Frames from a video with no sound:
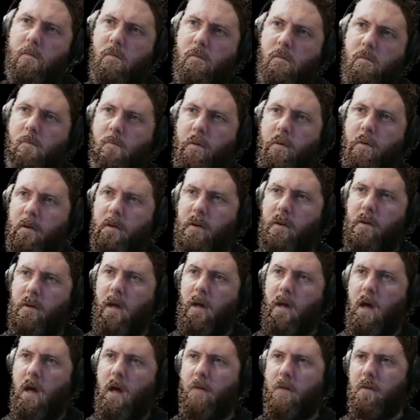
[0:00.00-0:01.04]
We can
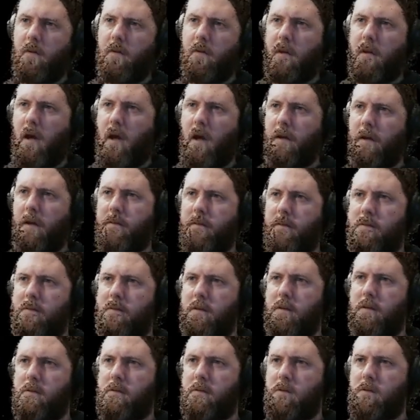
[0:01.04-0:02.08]
have an
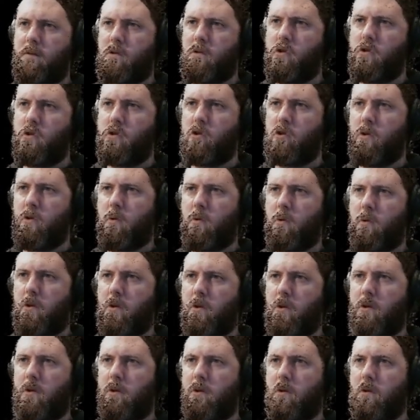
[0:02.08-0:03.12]
access token,
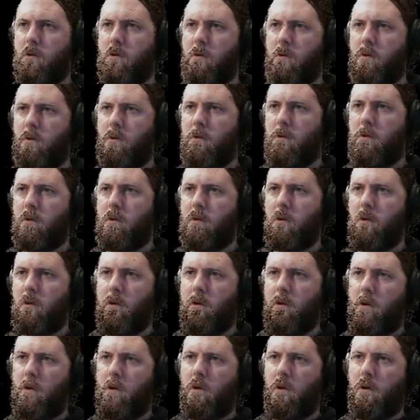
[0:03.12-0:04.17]

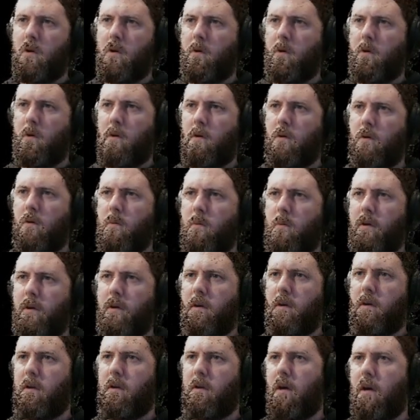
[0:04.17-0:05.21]
or we can
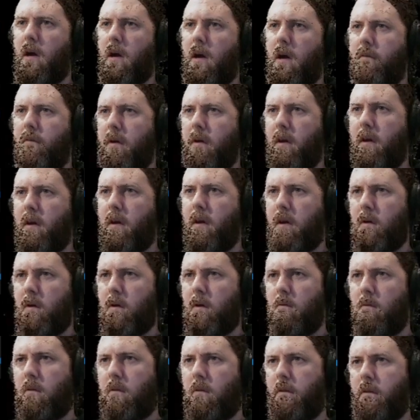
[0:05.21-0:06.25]
have a
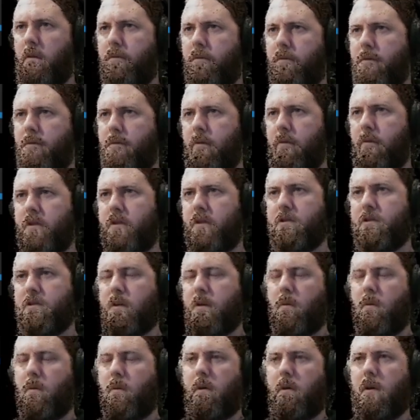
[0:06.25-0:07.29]
refresh
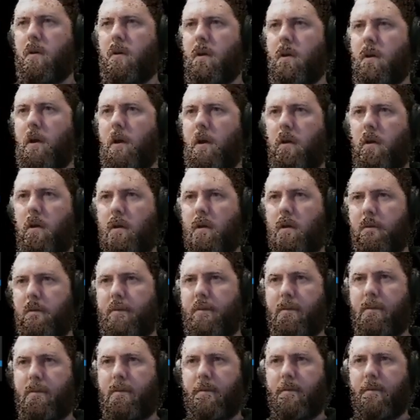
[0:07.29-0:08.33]
token, I
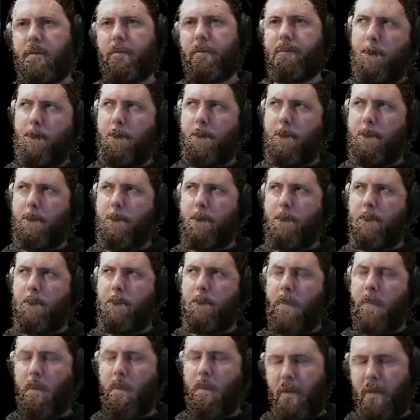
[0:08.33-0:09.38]
guess. My
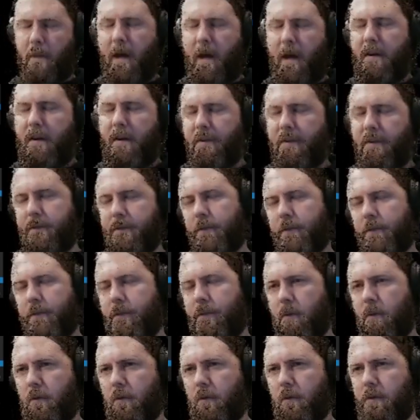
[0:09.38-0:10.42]
plan is to
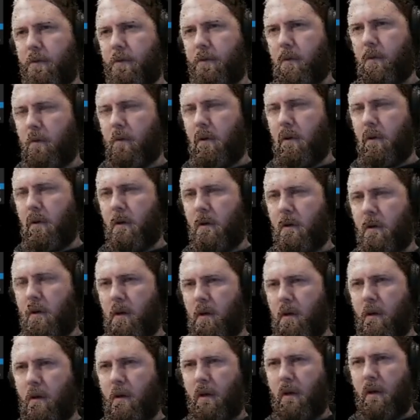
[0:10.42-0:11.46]
store the token
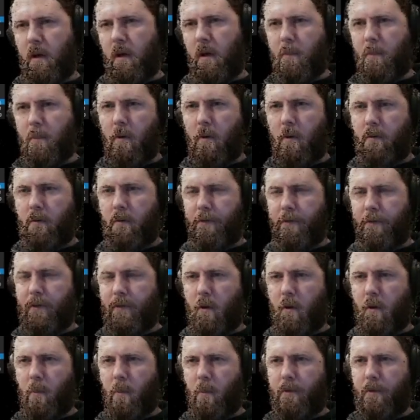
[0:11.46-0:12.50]
in a module
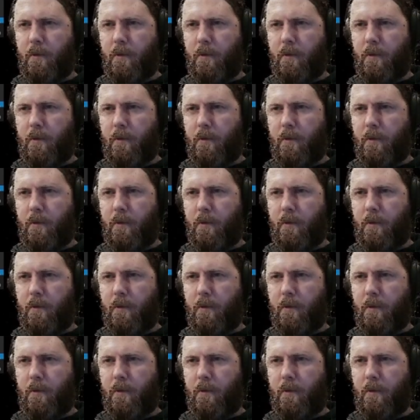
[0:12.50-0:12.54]
scope